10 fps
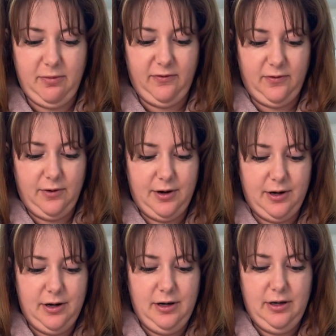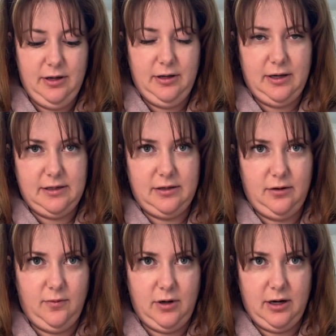before I start
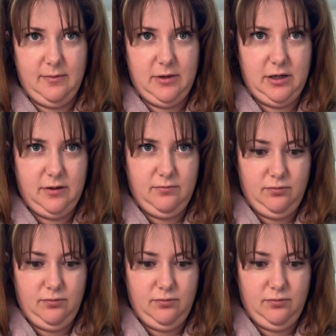work, I'm gonna